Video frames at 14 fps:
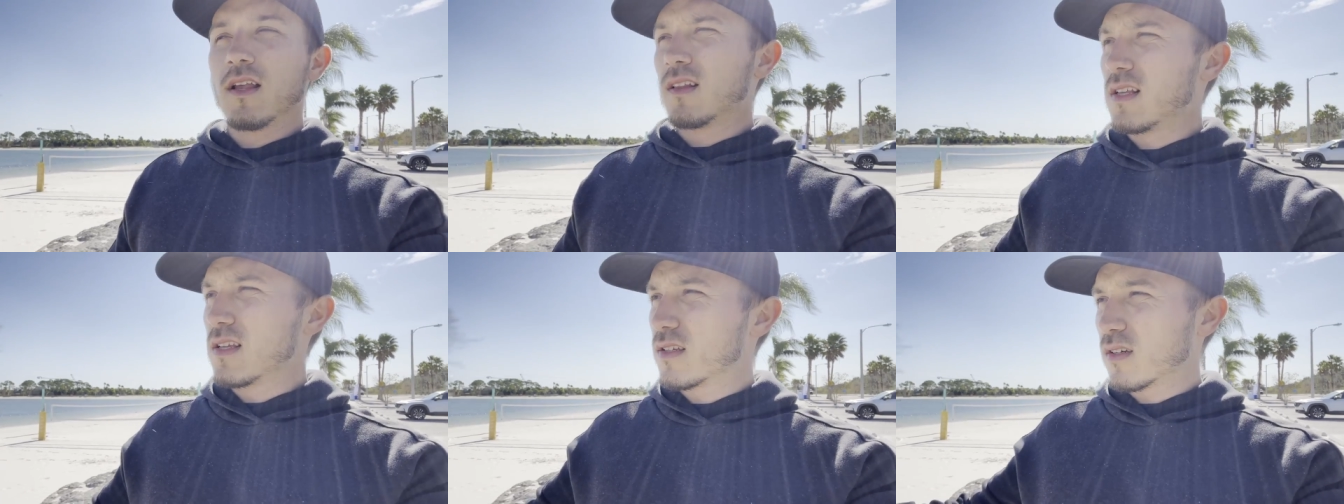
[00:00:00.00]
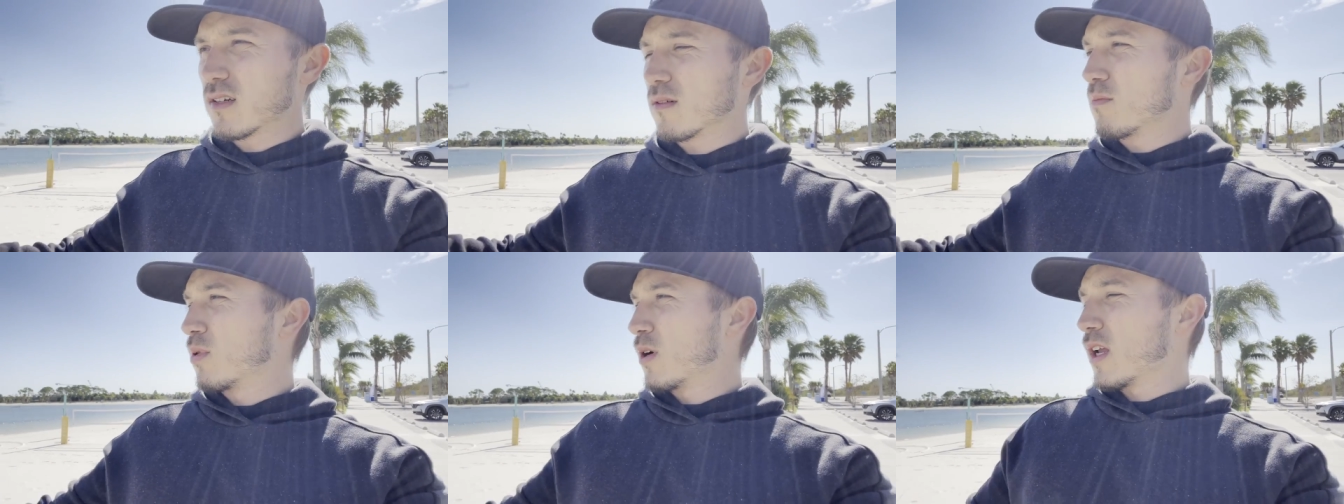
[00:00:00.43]
these are
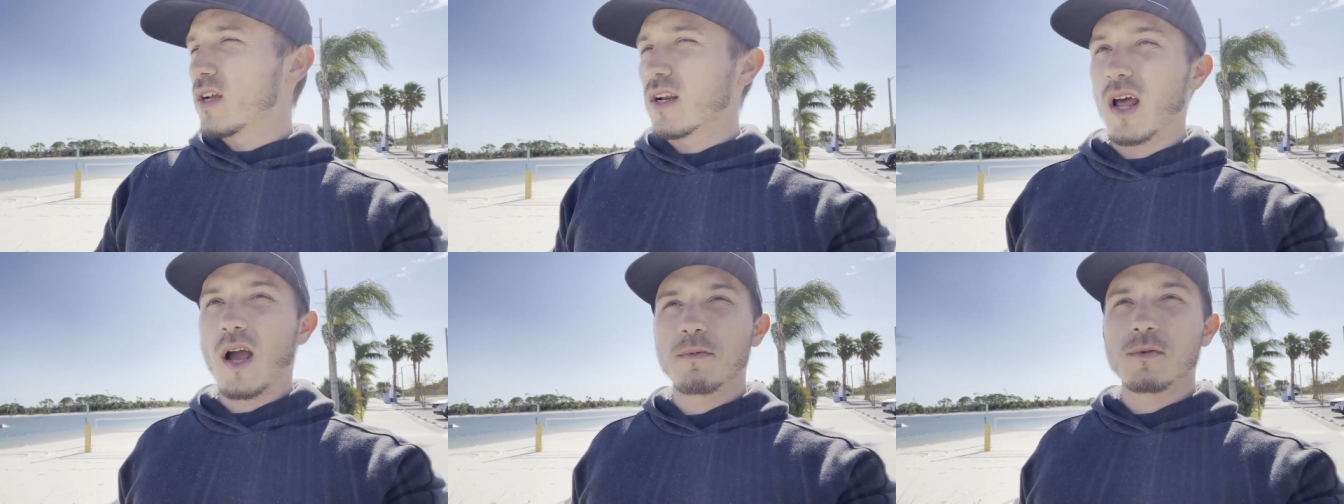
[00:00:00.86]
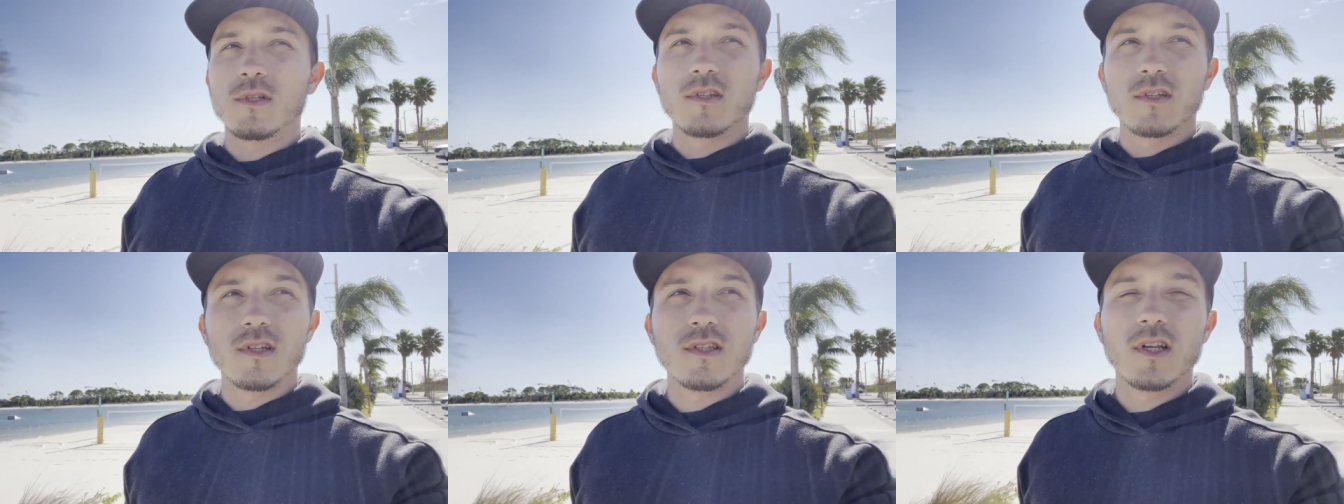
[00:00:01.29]
pretty good
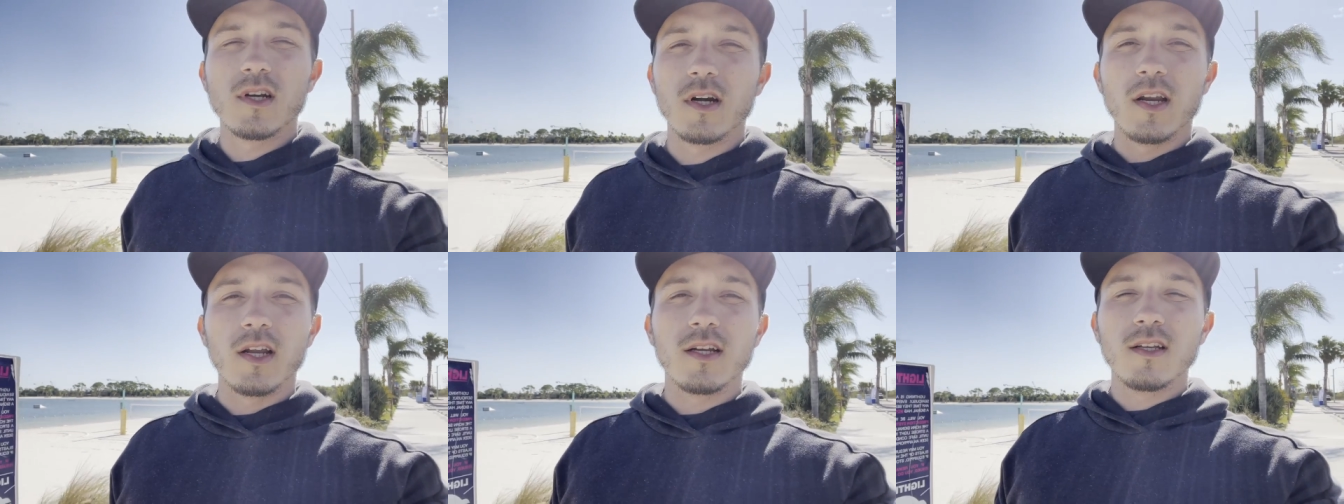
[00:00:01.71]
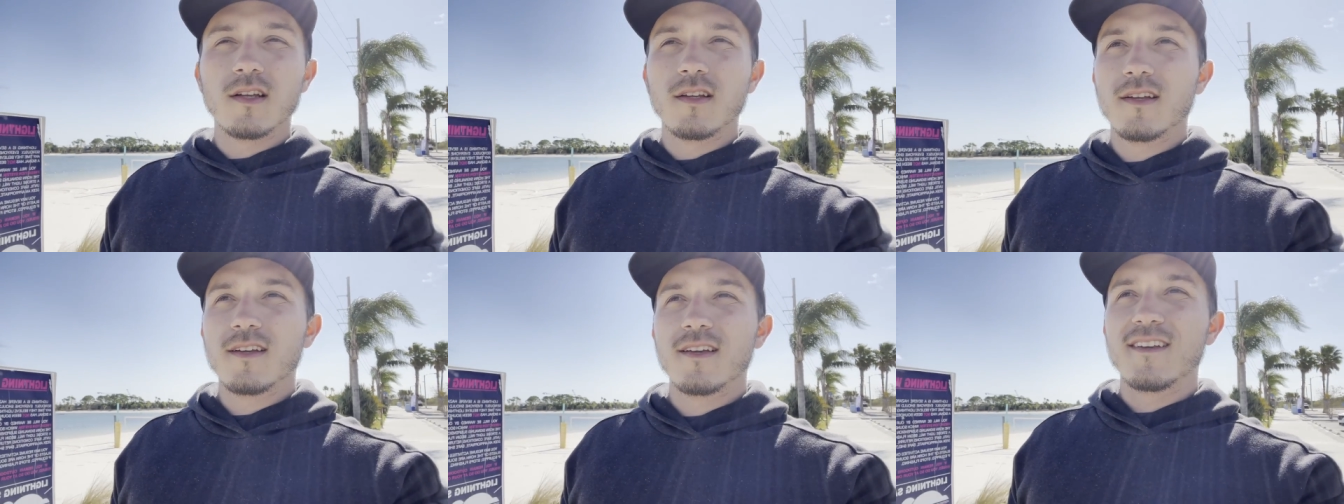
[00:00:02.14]
options considering
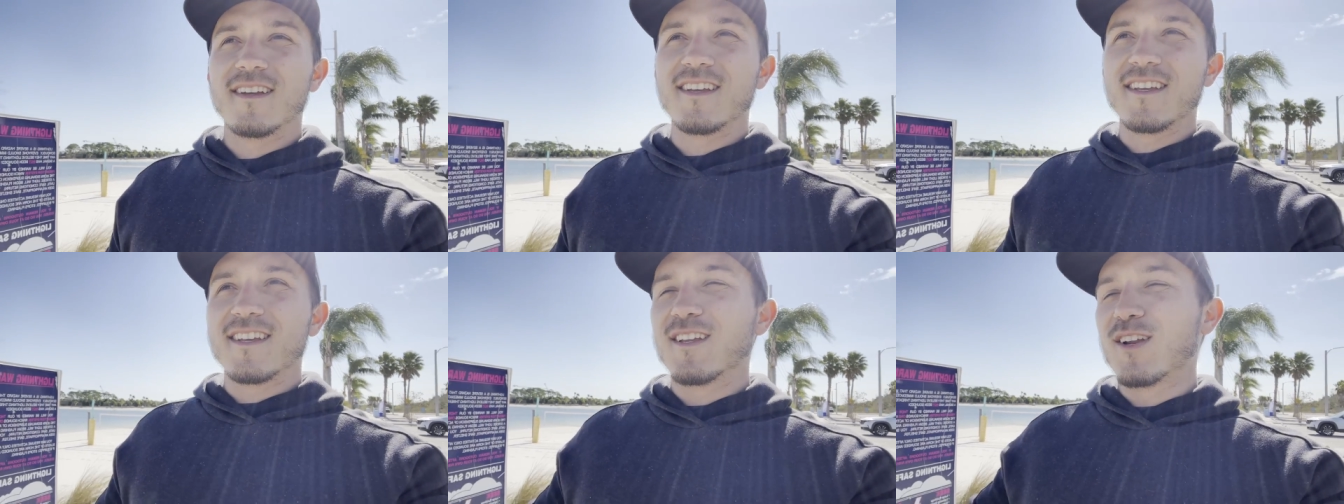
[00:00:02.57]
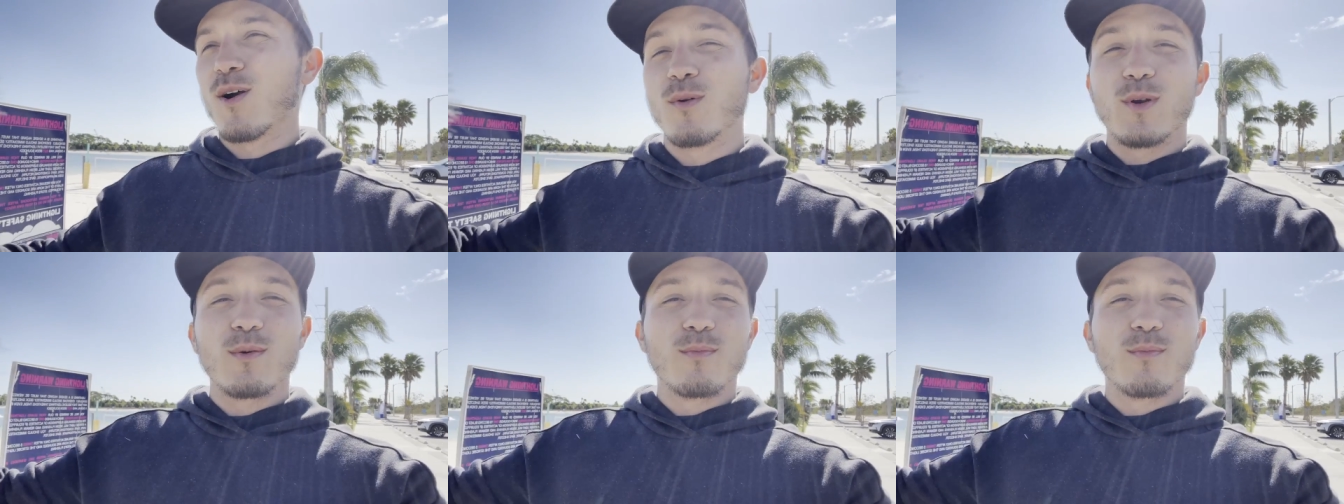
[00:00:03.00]
you know you're